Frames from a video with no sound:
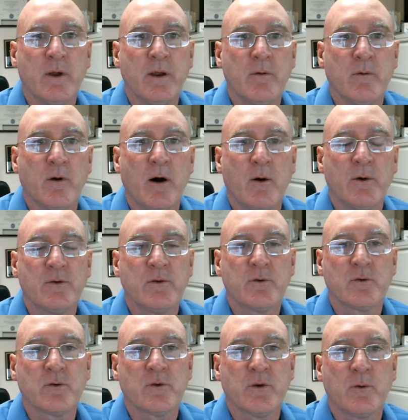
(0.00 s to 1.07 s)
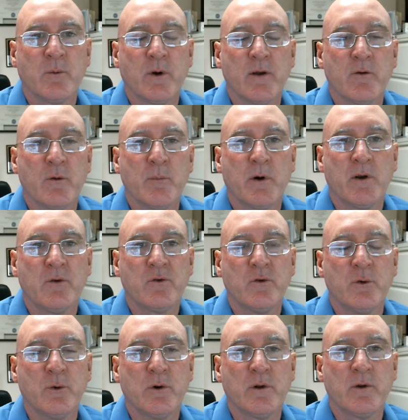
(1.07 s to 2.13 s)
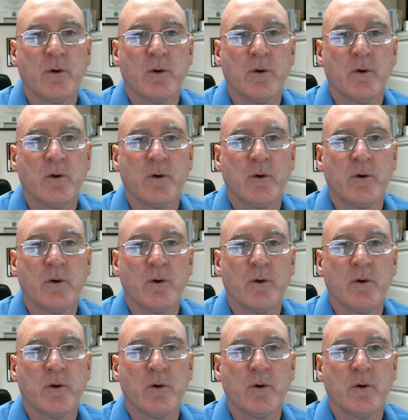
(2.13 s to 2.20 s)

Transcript: and always interested in what everybody's doing